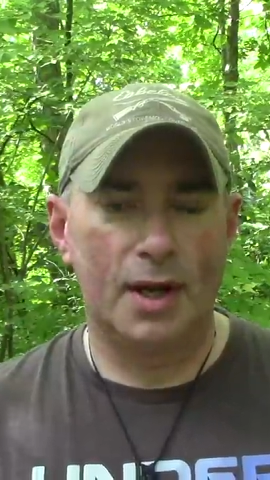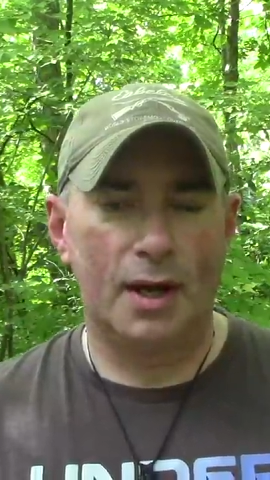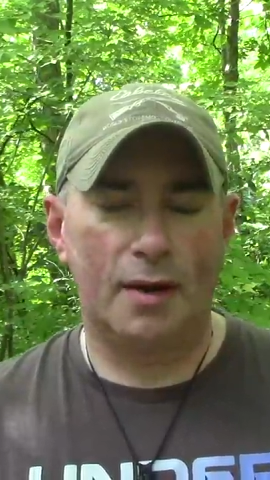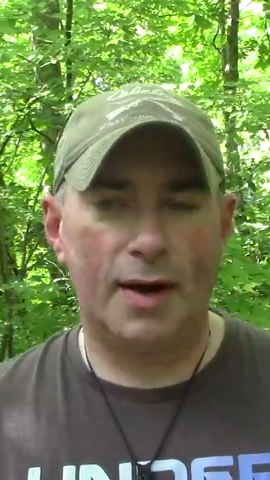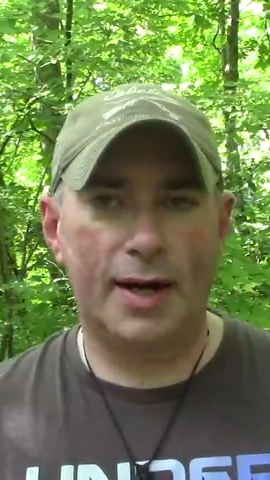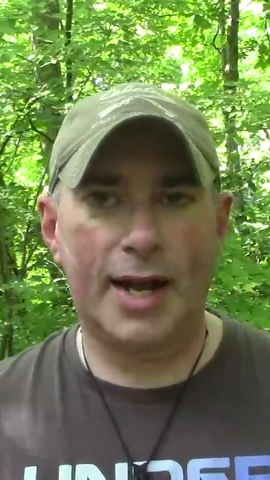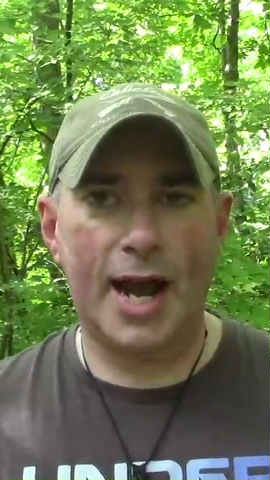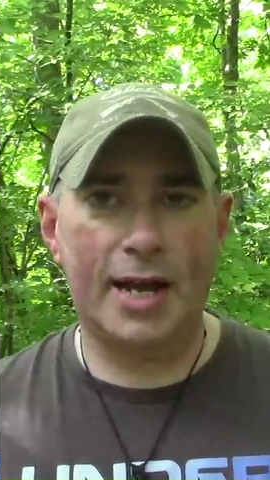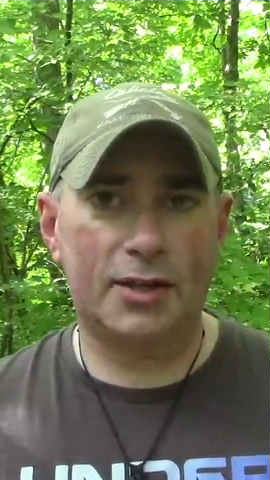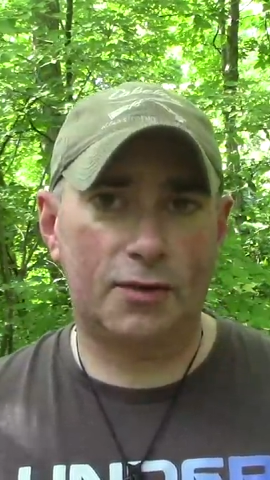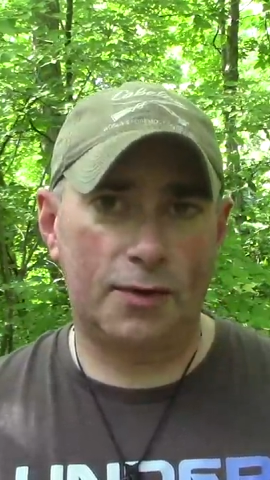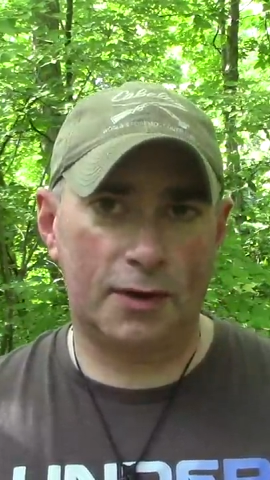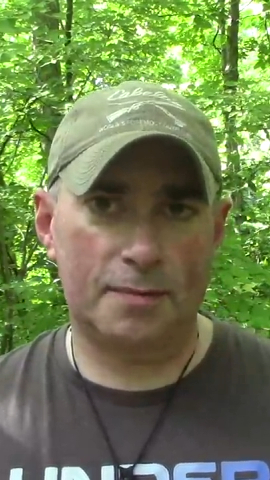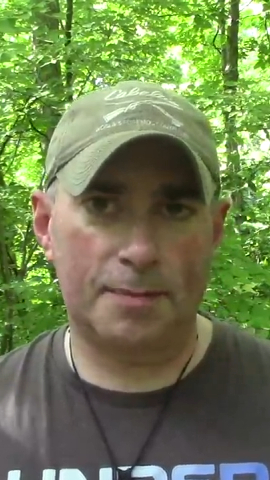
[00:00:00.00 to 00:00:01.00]
All right, guys,
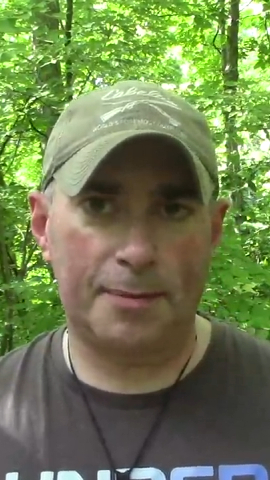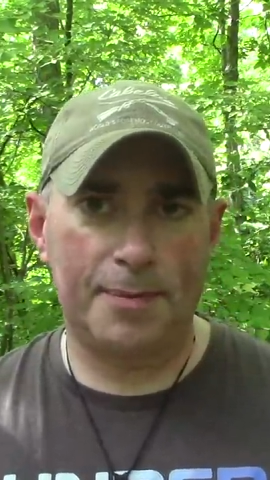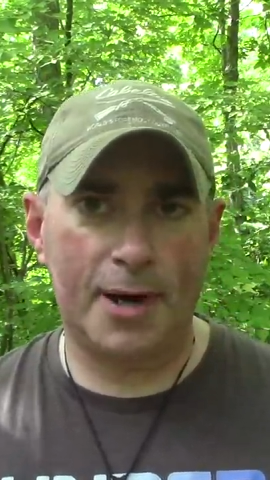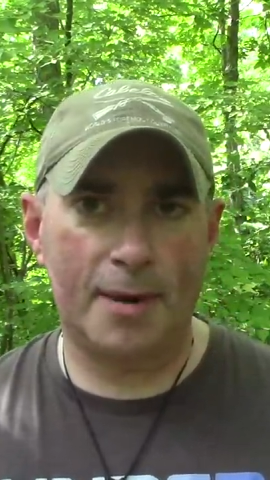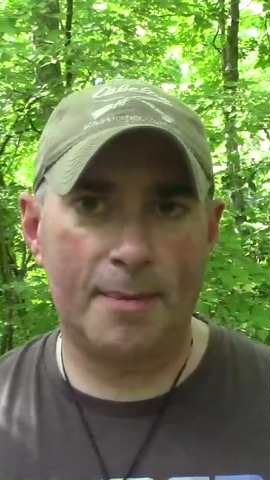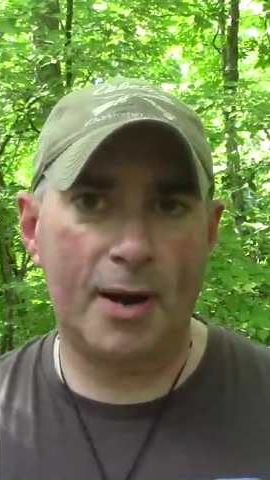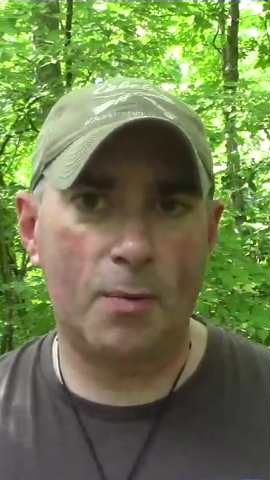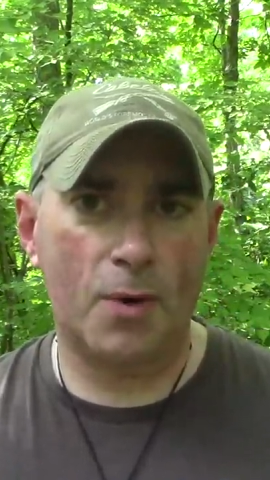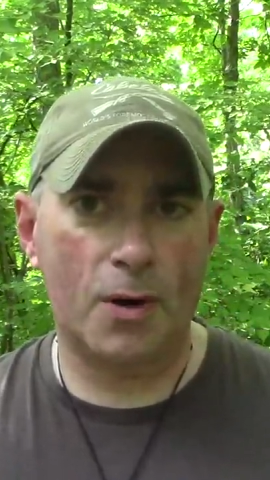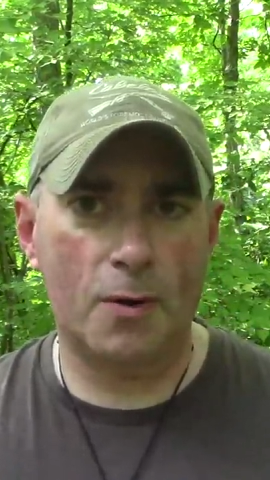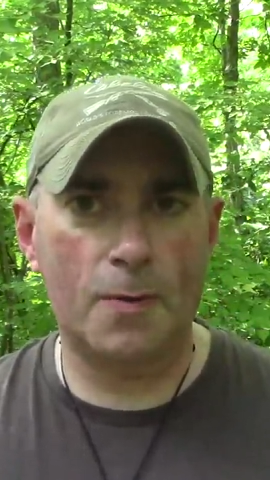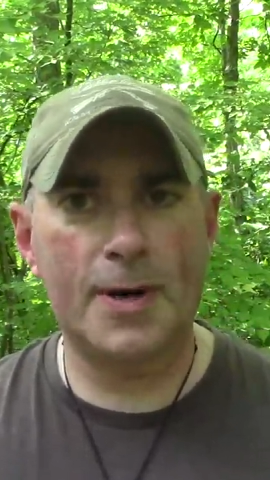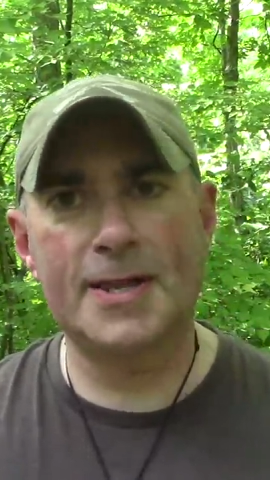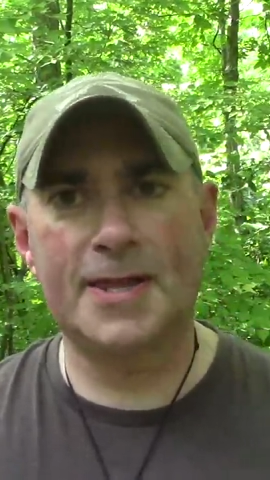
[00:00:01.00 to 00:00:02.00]
Chris and Prepared Mind
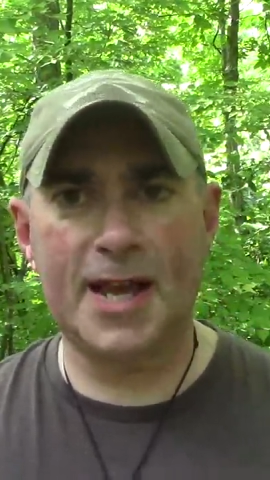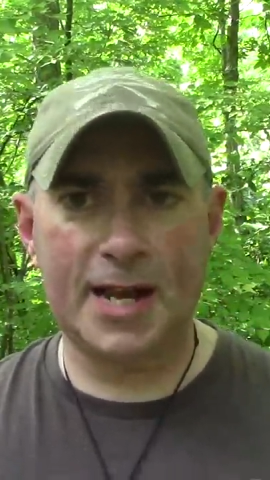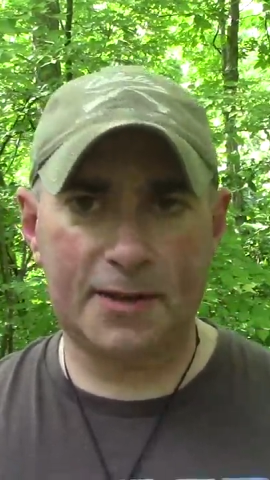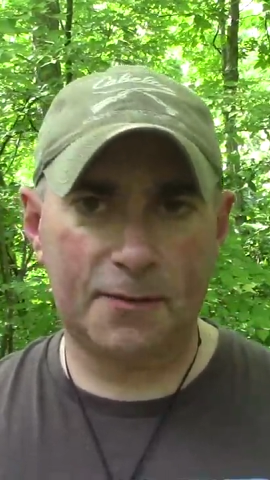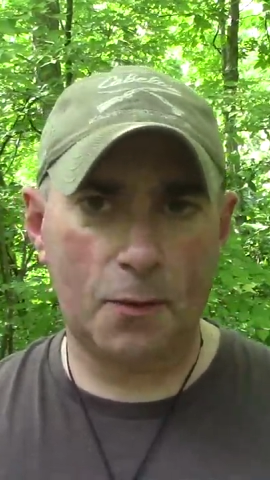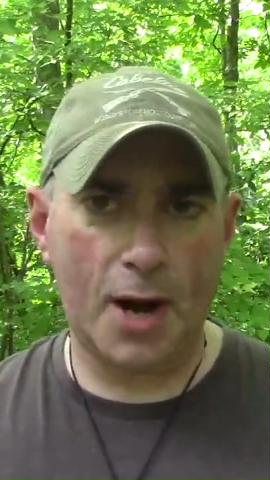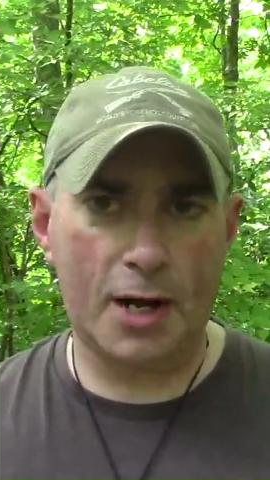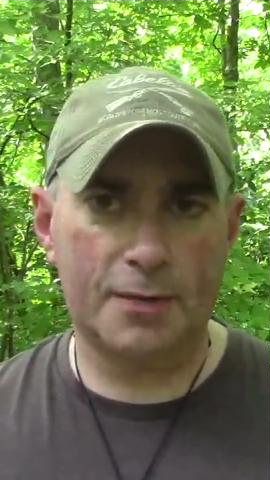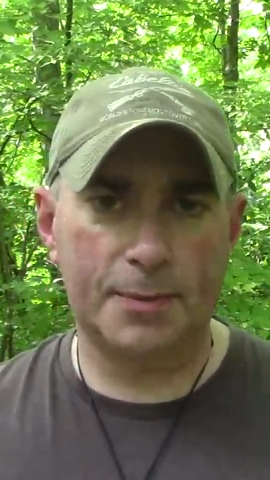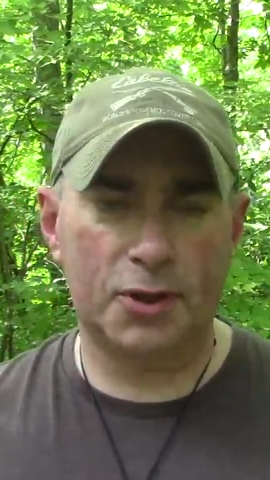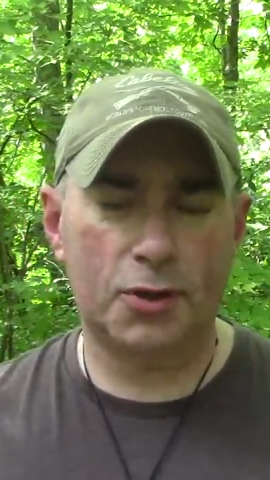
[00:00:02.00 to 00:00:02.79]
101. Thanks for watching.